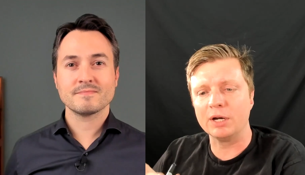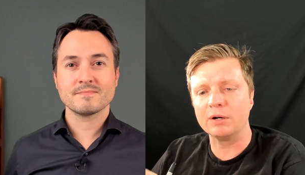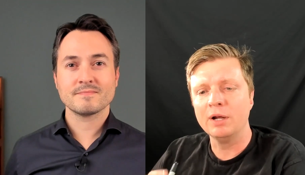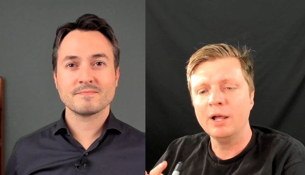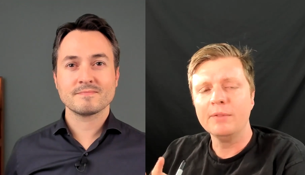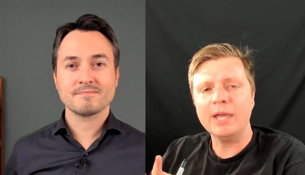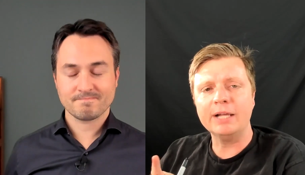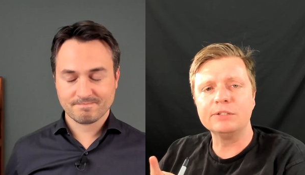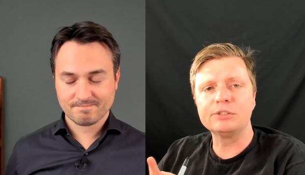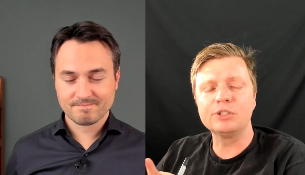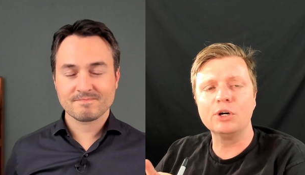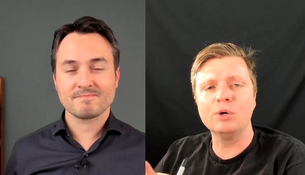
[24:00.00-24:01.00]
Speaker 1: there.
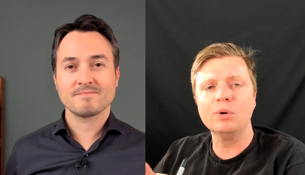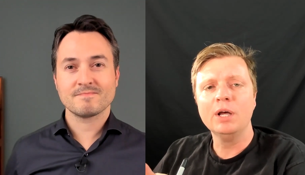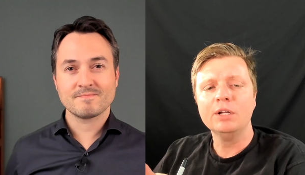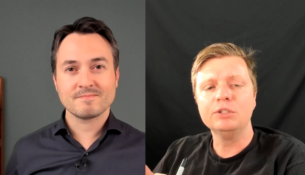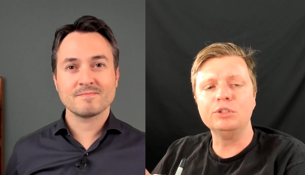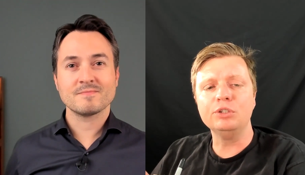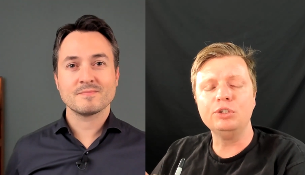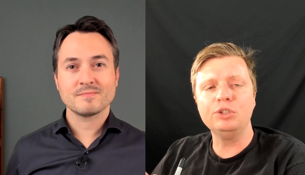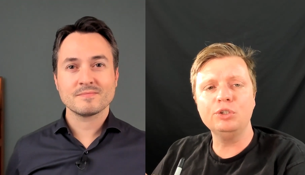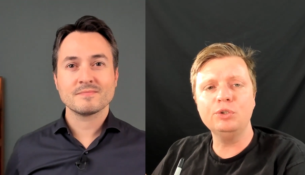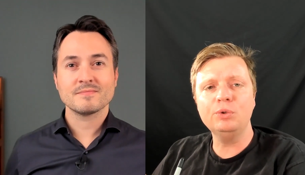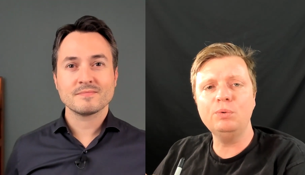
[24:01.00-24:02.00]
And so, do
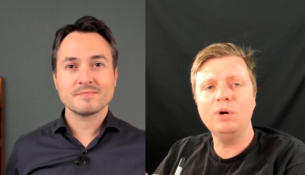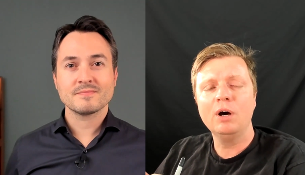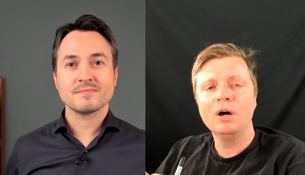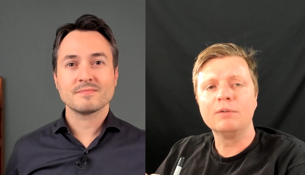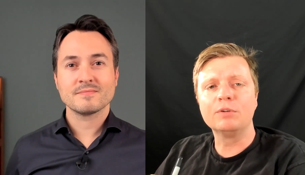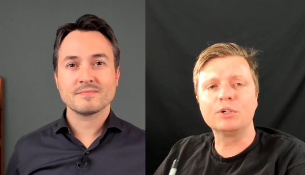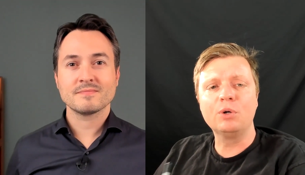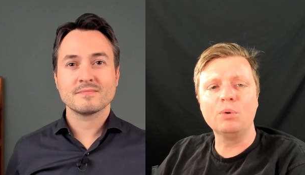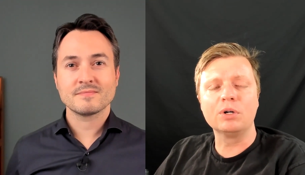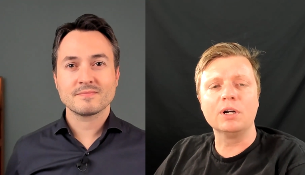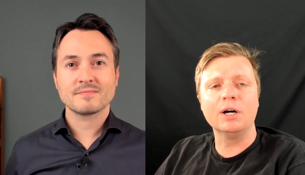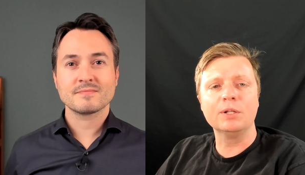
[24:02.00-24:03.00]
you
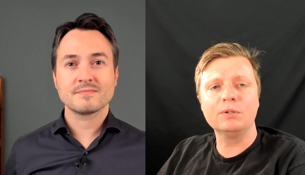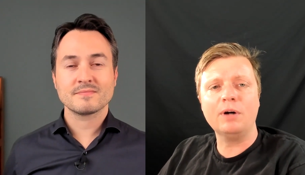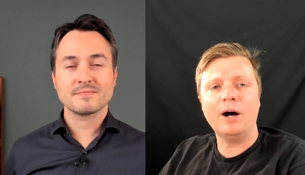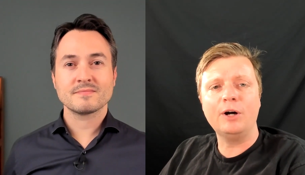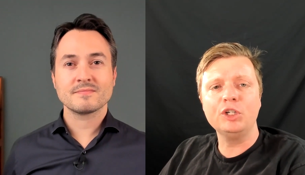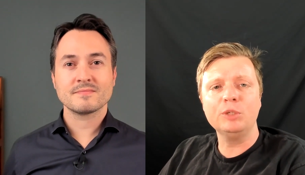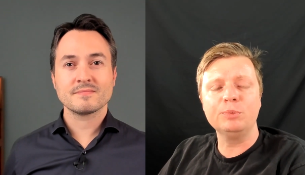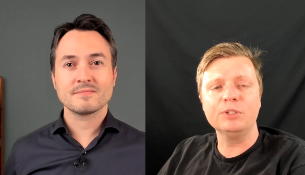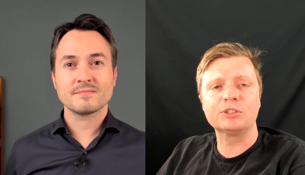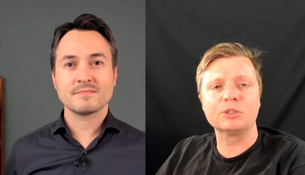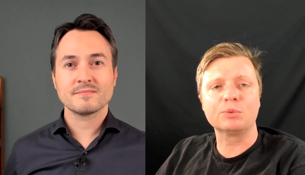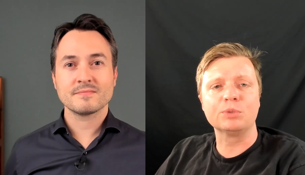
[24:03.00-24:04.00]
record other
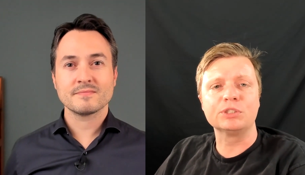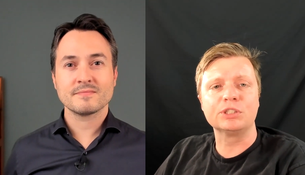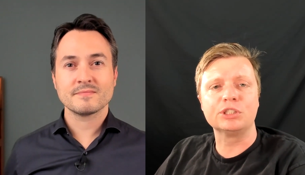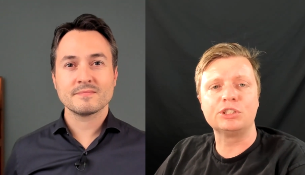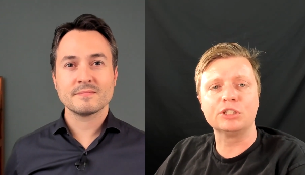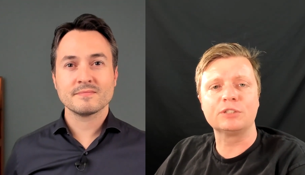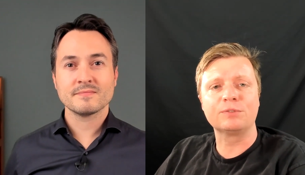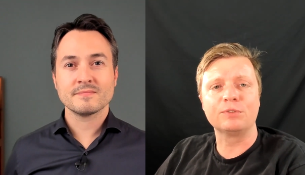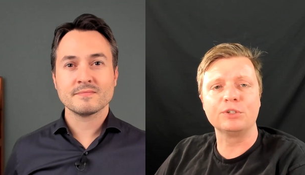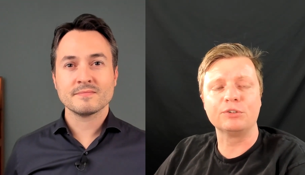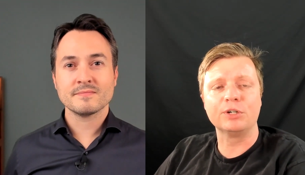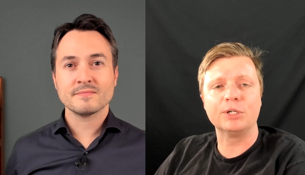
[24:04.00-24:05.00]
audiobooks or was this just
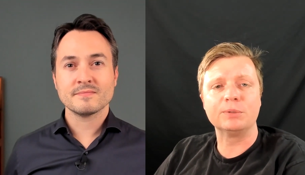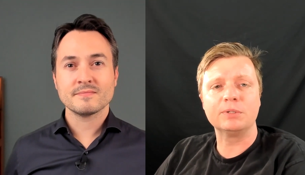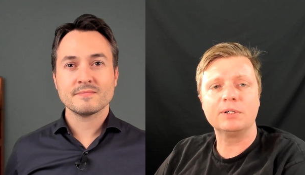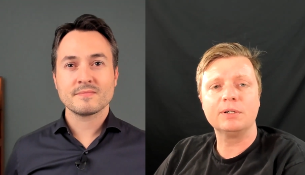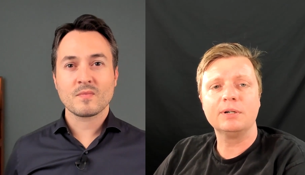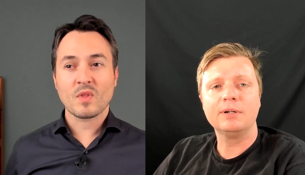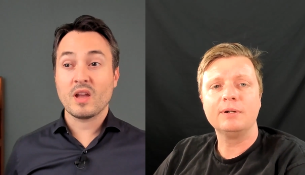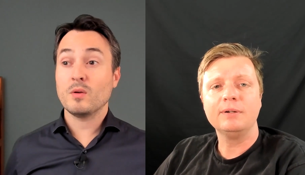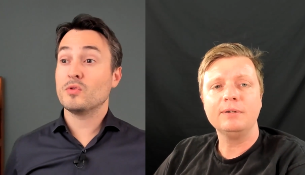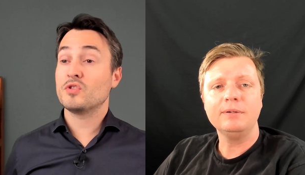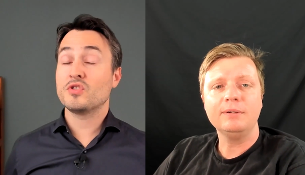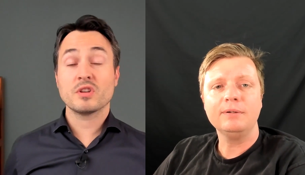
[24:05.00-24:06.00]
for your own?
Speaker 2: It
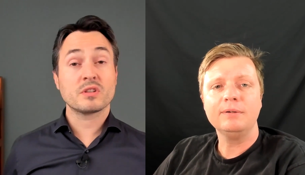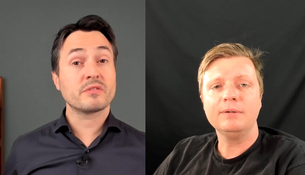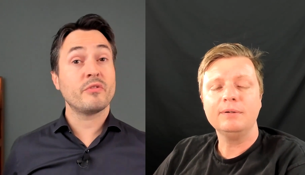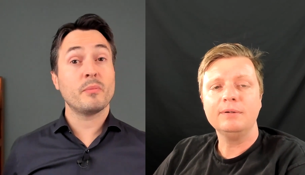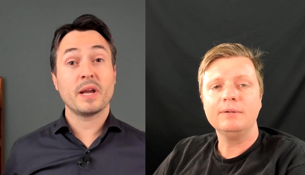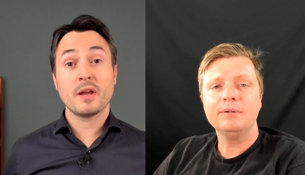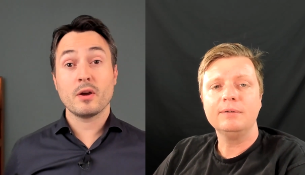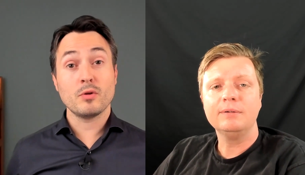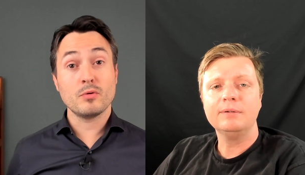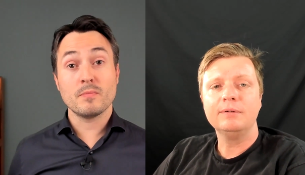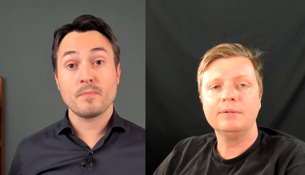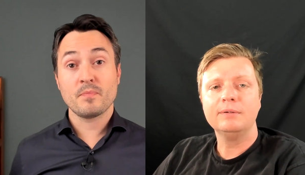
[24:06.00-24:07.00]
was just for my
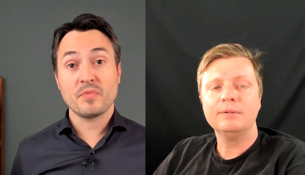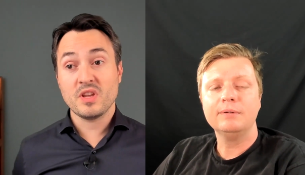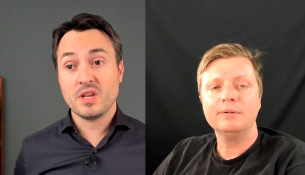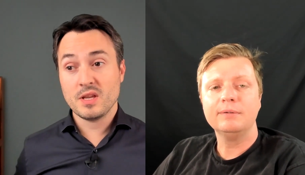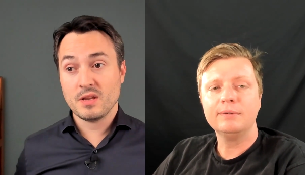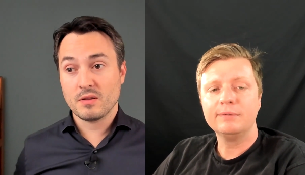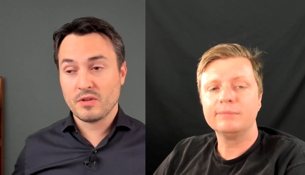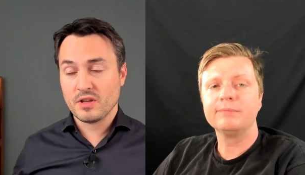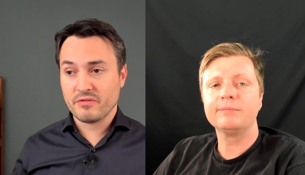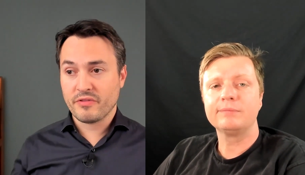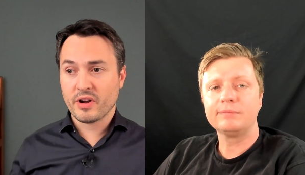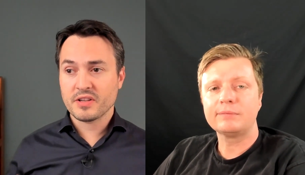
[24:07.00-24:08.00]
own. The, the
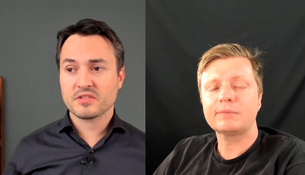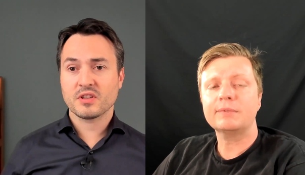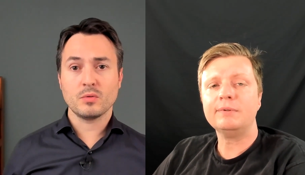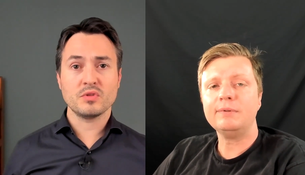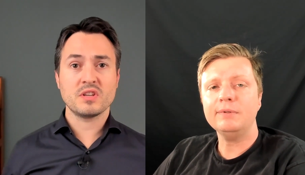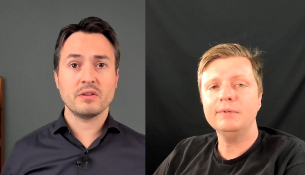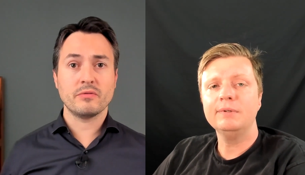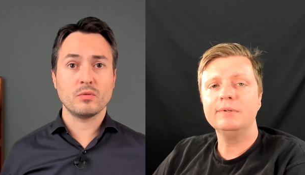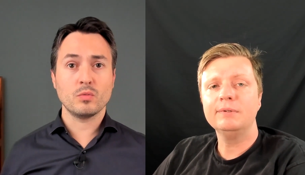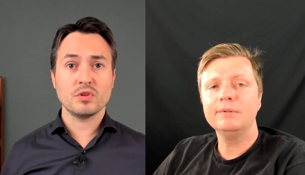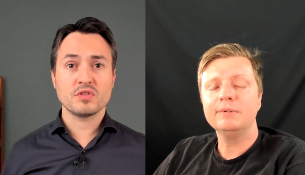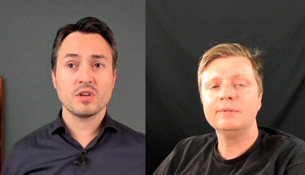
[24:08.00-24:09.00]
advice I was
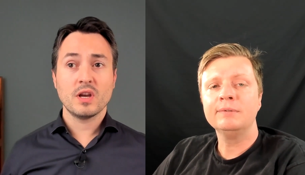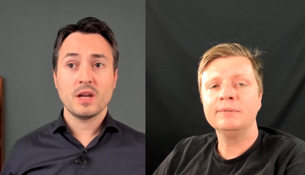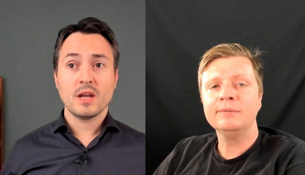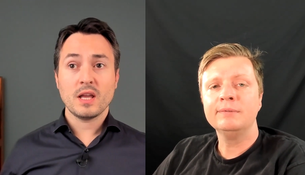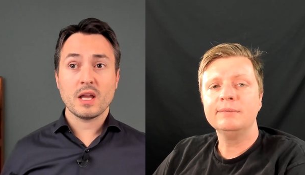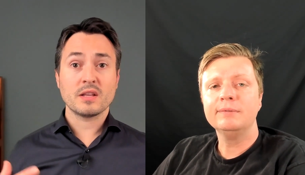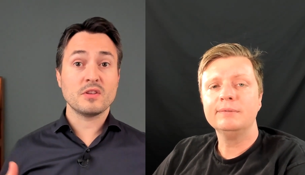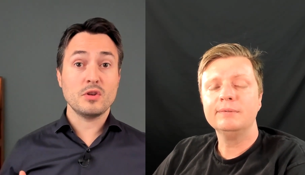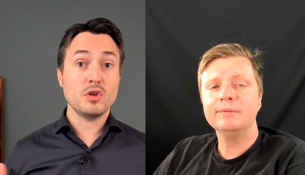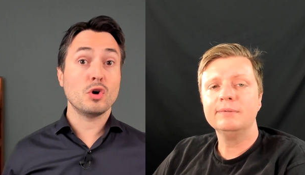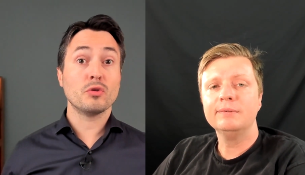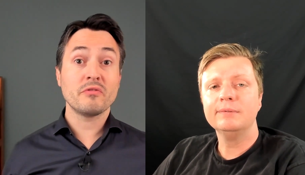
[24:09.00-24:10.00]
given was as a
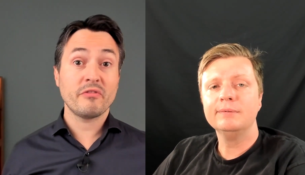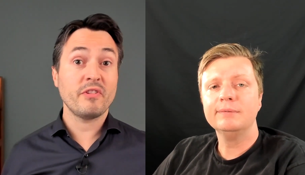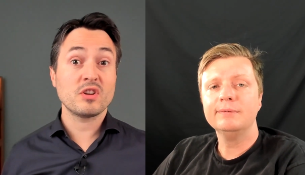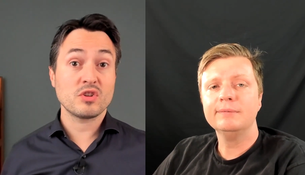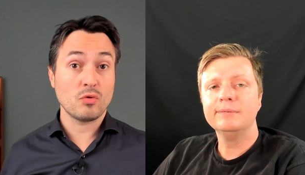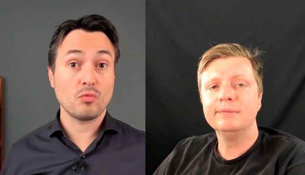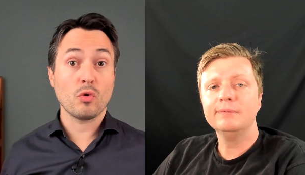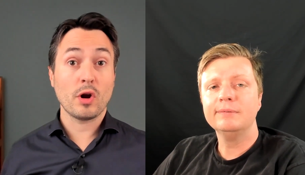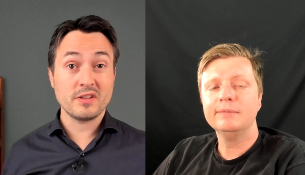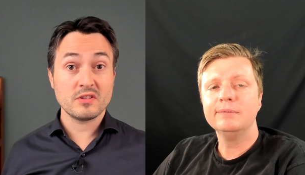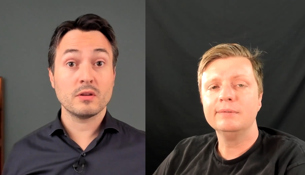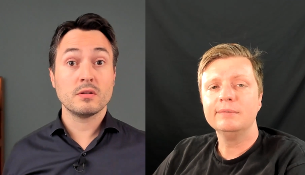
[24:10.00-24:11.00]
nonfiction
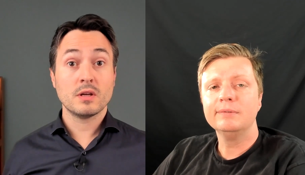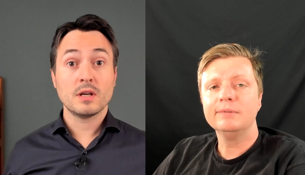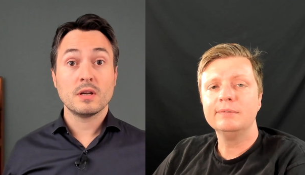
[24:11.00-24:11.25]
writer,